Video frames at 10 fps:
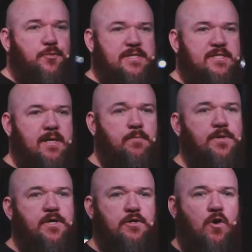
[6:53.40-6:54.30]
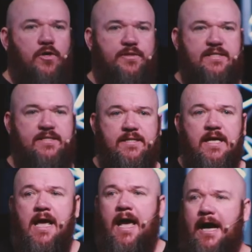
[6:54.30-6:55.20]
has to be something in your heart that
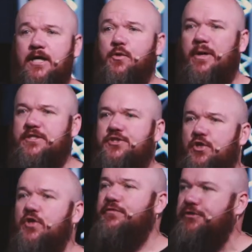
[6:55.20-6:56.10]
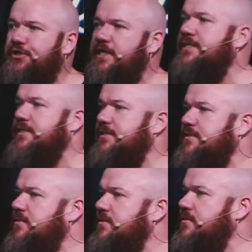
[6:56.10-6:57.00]
says, How do I serve you,
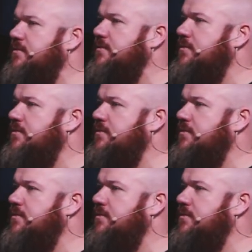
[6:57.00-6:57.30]
Jesus?